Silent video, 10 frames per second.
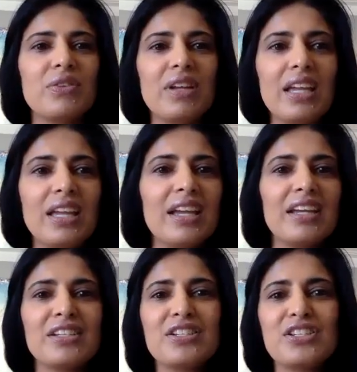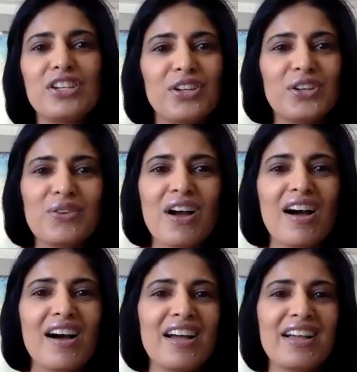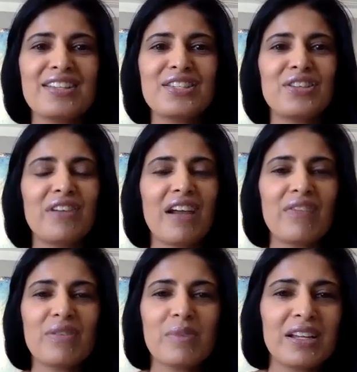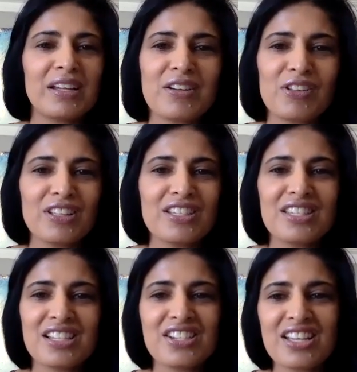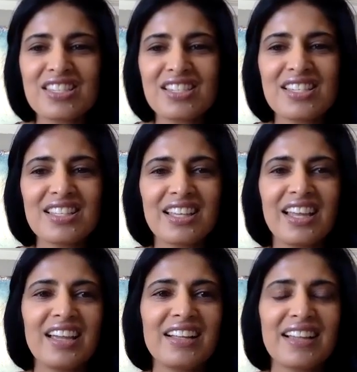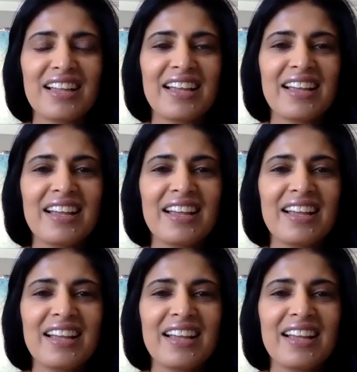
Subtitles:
Ian, to you guys, to everybody in Holistic Justice League. Like,